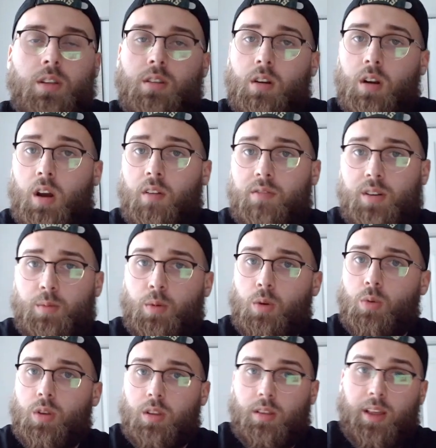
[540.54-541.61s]
that they're
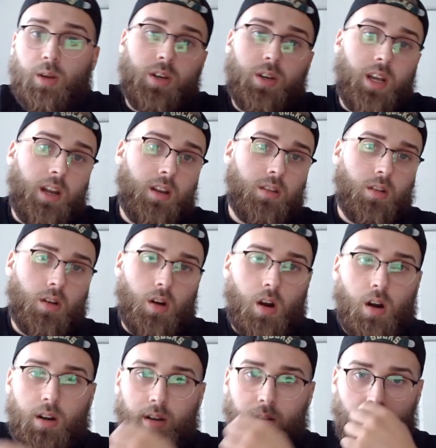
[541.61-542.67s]
comfortable with liquidating the
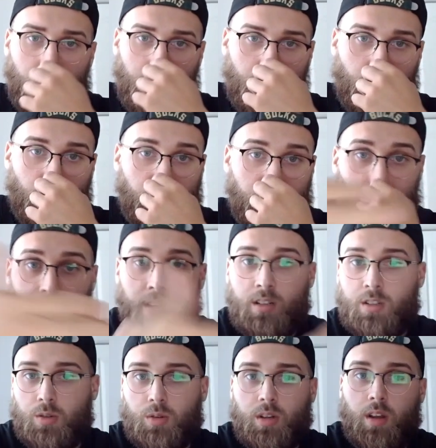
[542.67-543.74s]
card and moving it
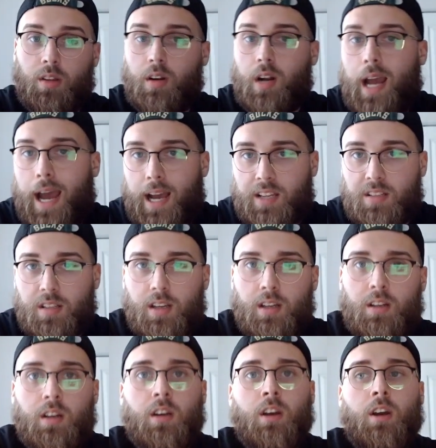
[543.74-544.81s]
into another
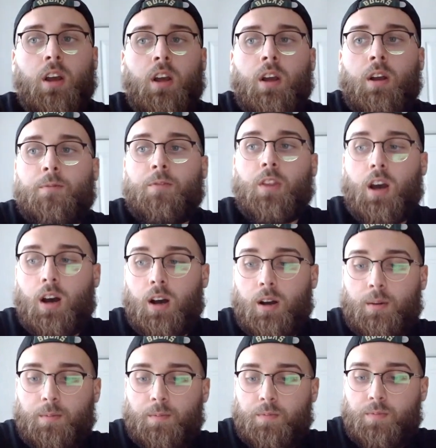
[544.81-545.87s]
asset,
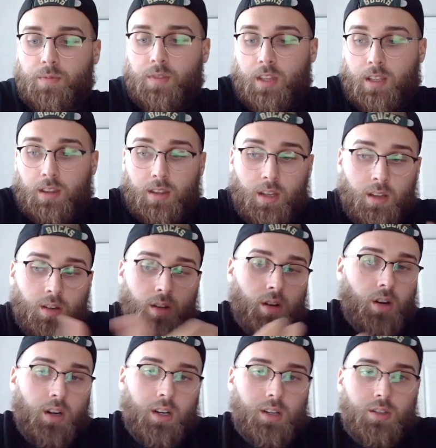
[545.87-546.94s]
then
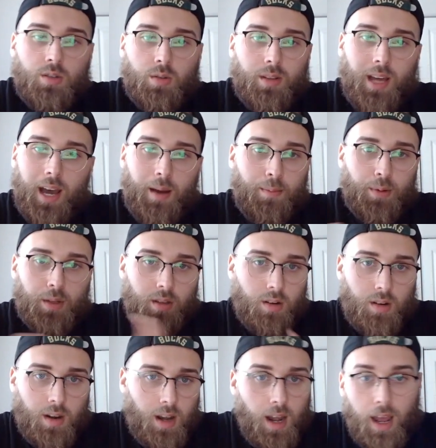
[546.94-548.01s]
they're going to do that. But
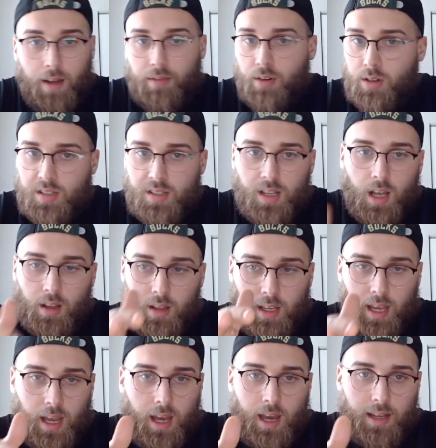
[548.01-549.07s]
they're never
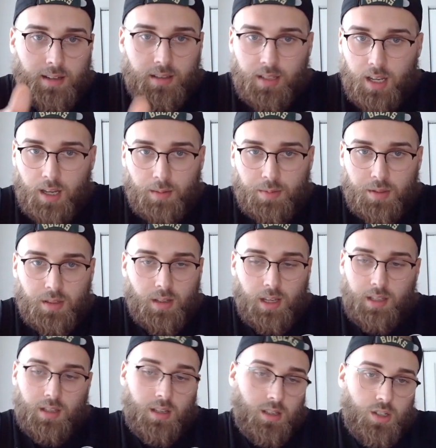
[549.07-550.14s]
selling at dips.
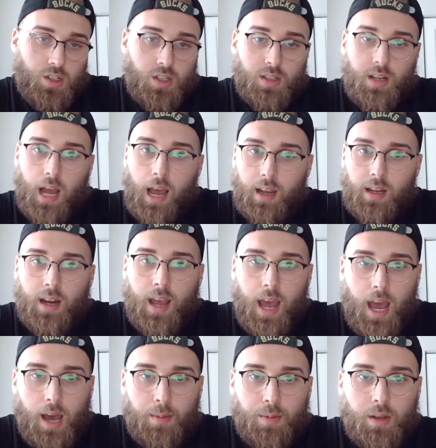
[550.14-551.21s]
It's just not going to
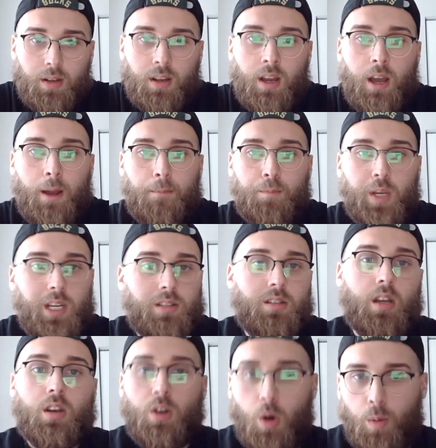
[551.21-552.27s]
happen, because
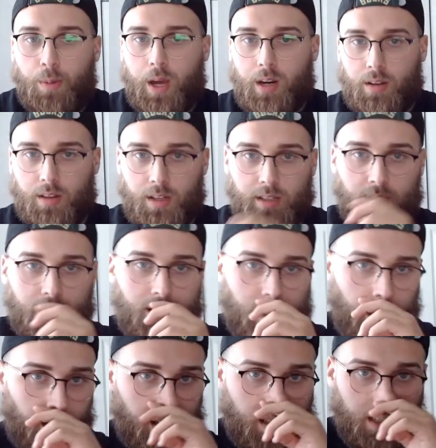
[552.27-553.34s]
they know better than to
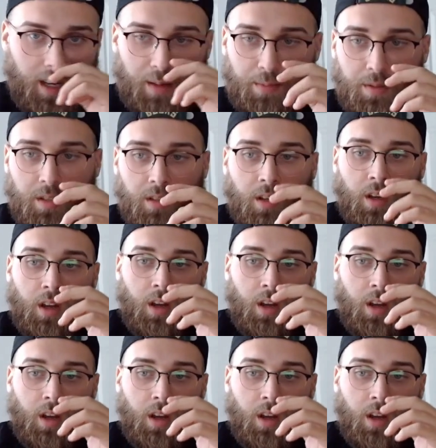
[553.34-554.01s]
sell at dips.